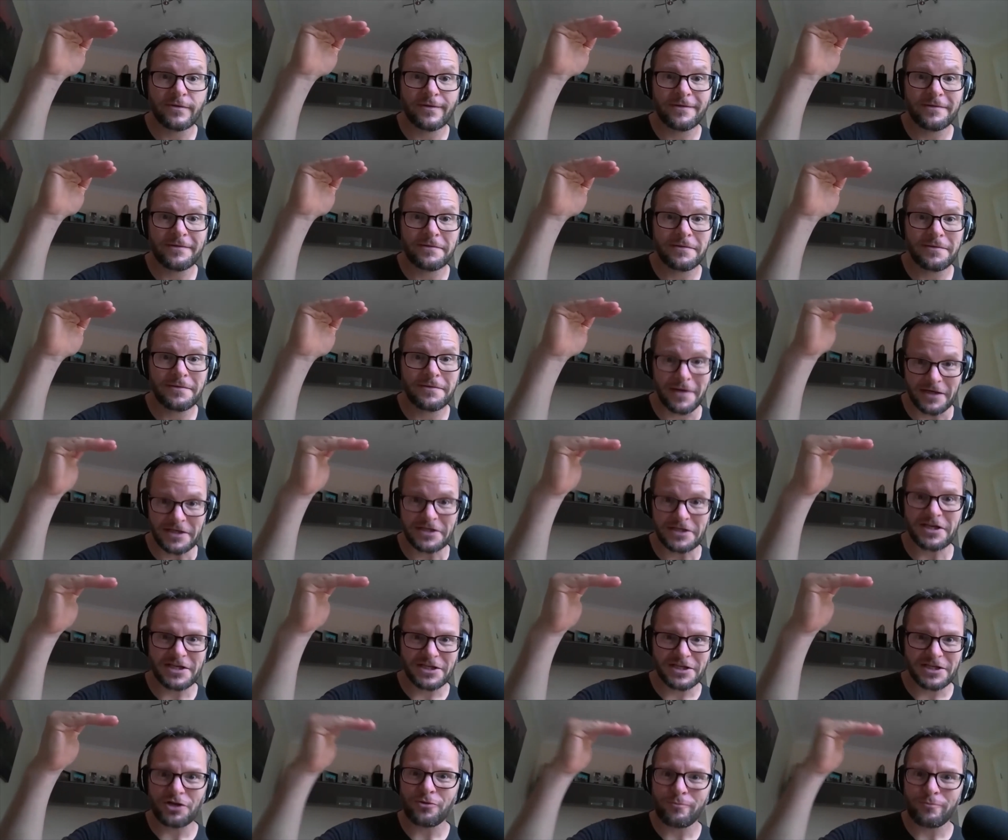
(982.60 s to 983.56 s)
Right? Did
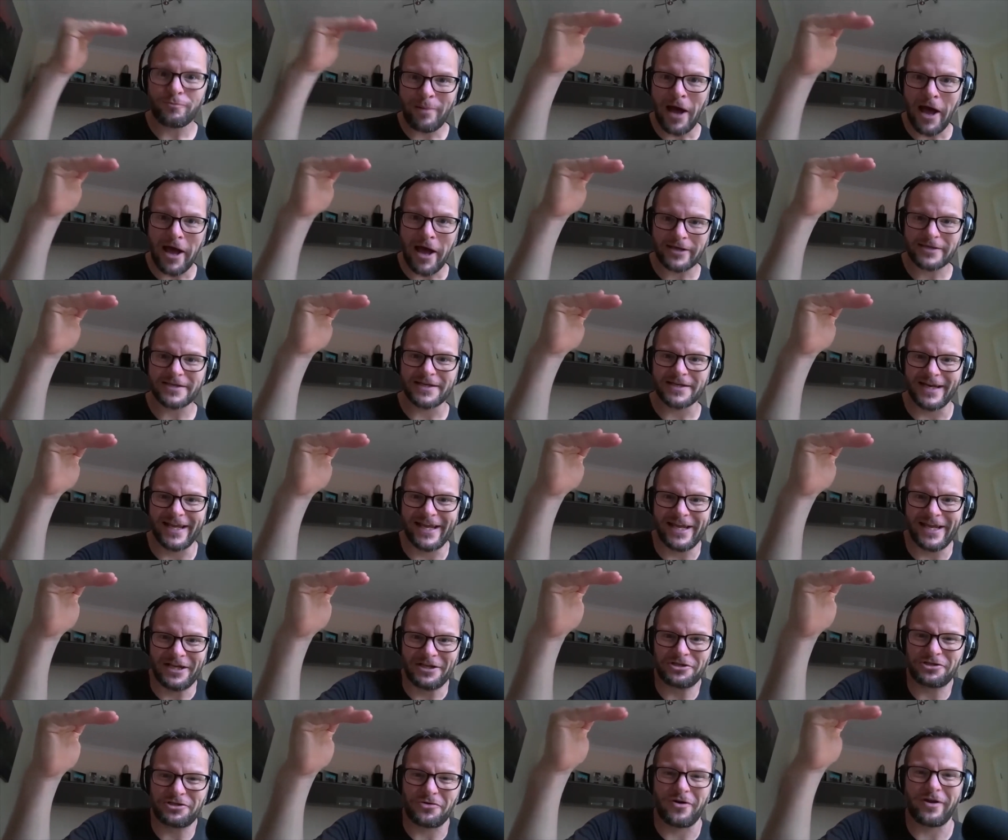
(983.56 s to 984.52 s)
you personally
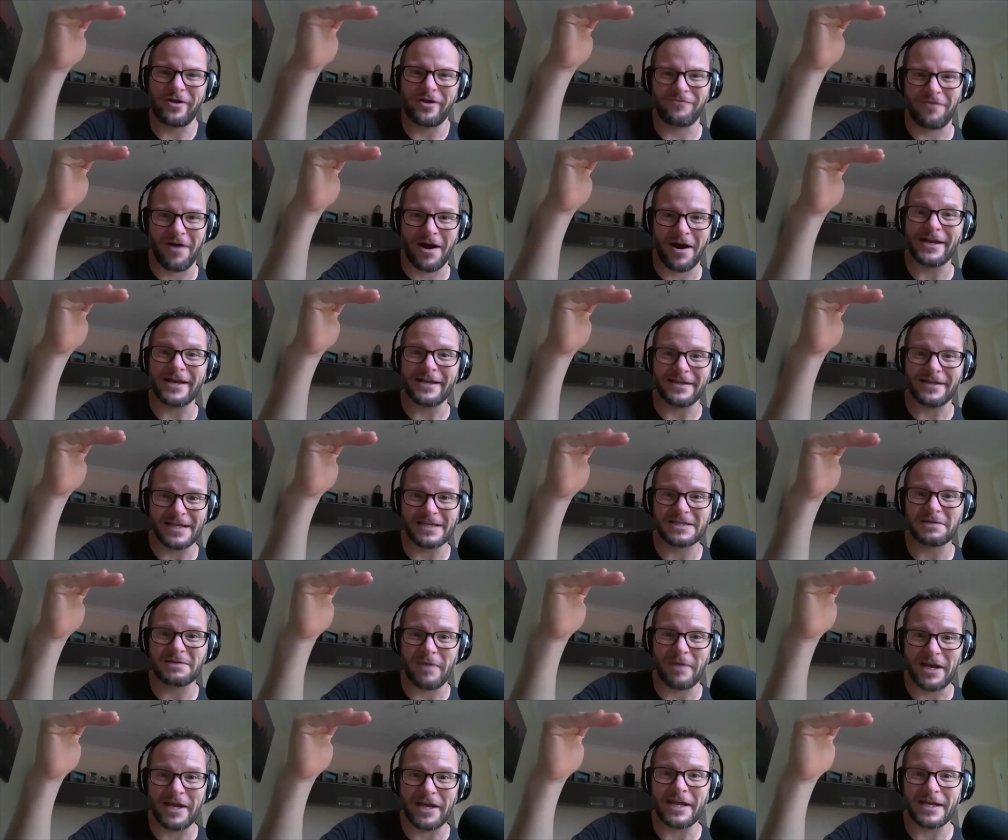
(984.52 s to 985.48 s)
enjoy running this
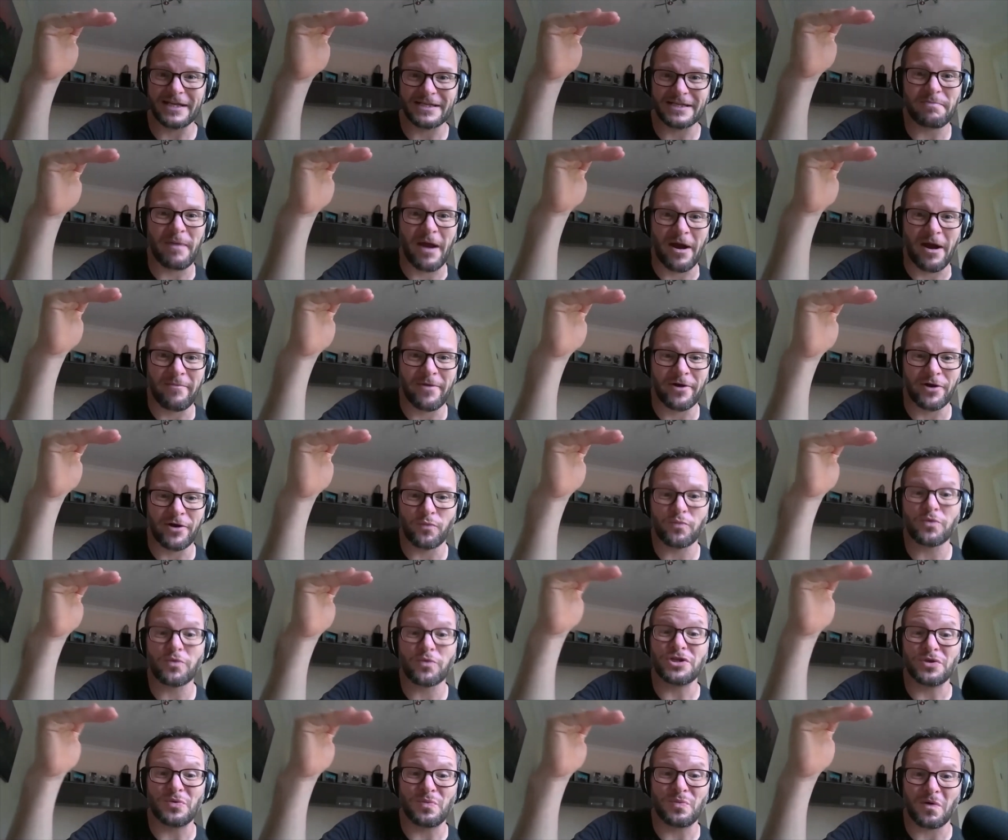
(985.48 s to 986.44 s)
mini experiment?
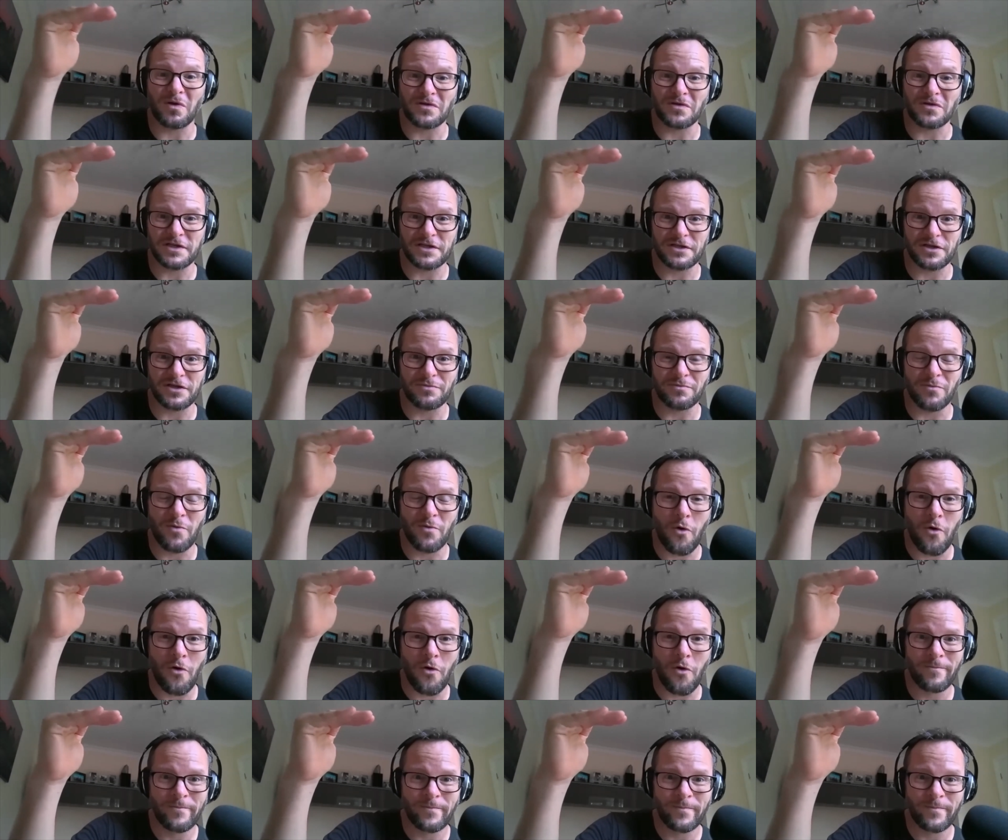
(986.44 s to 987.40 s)
Would you want to do more?
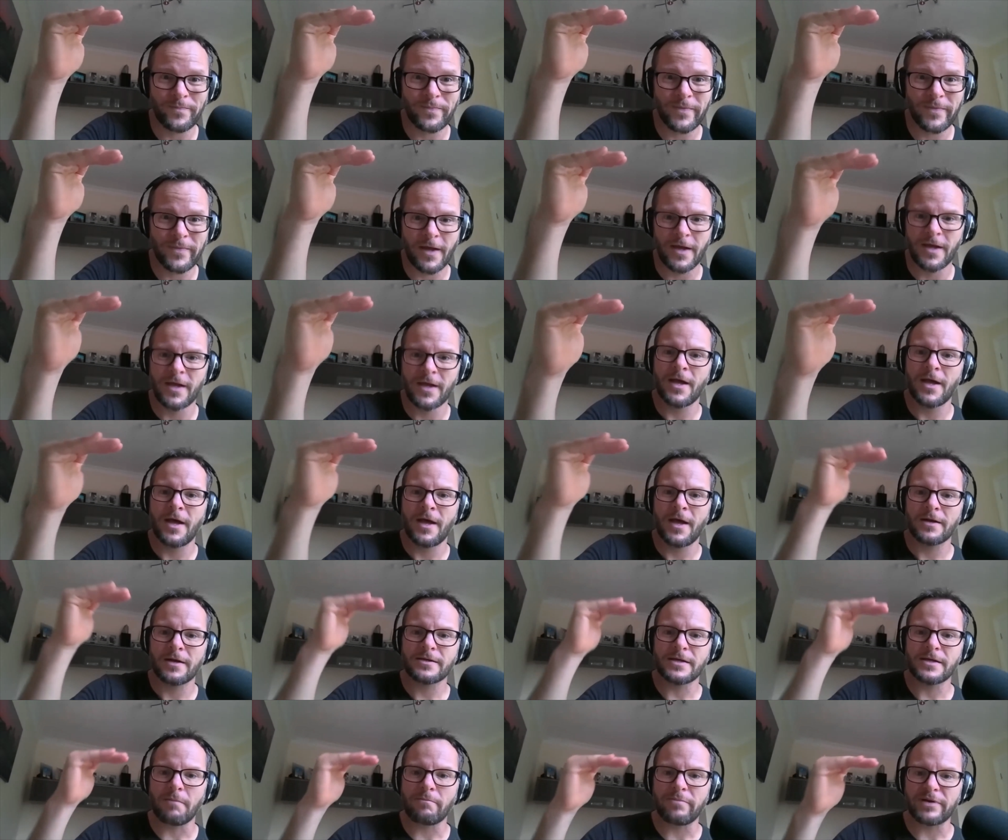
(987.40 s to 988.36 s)

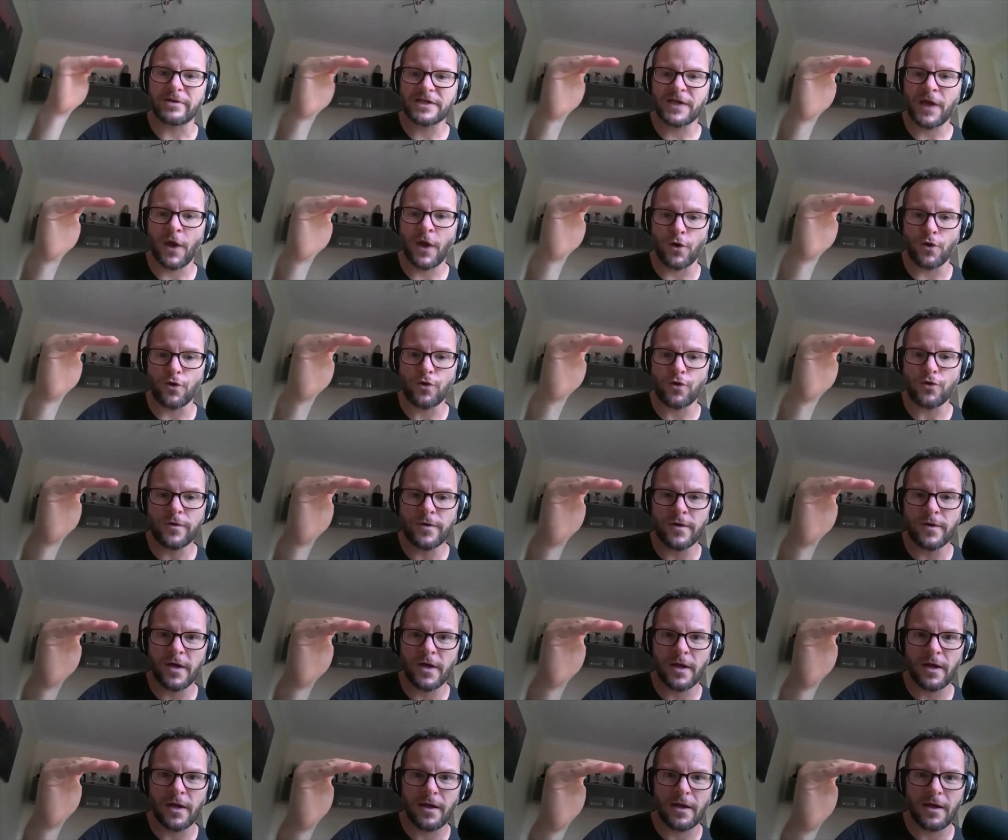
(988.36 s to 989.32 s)
Number 2,
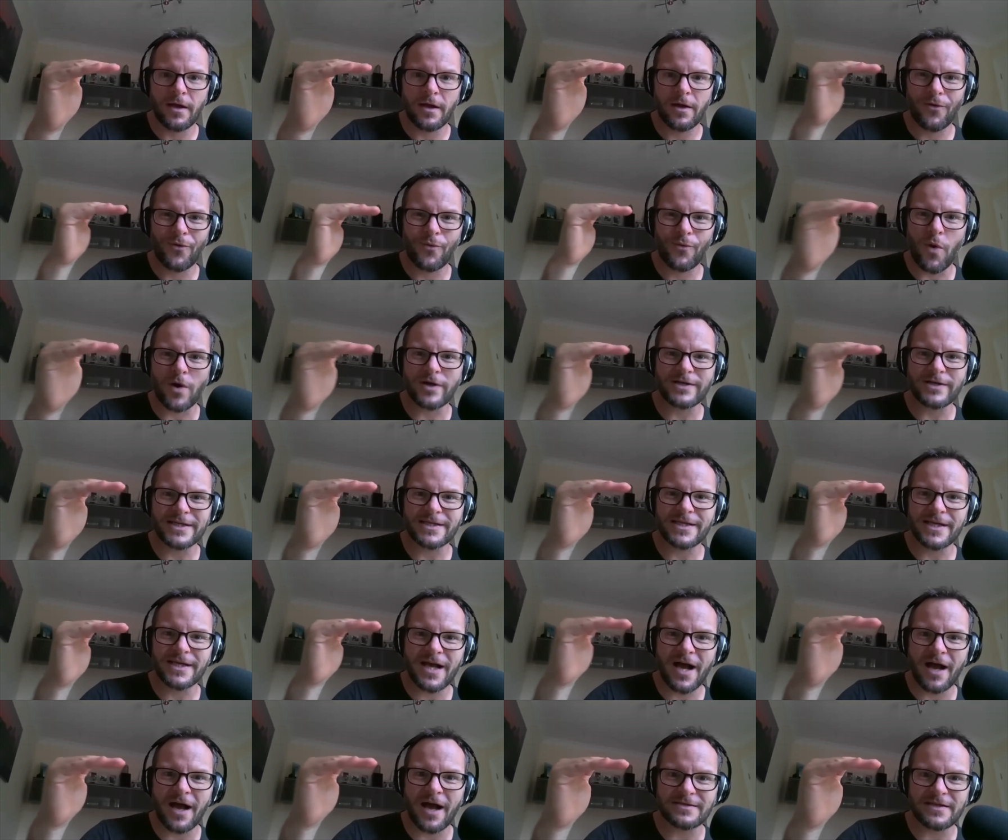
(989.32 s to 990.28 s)
what did the
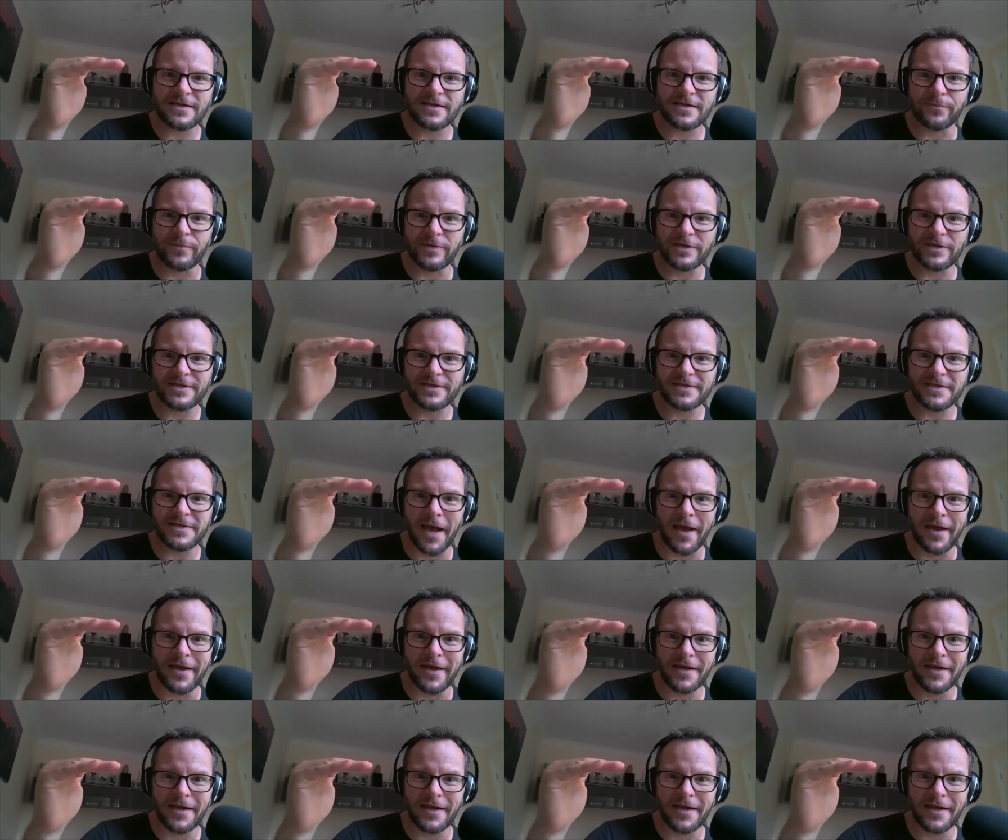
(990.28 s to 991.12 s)
customers say?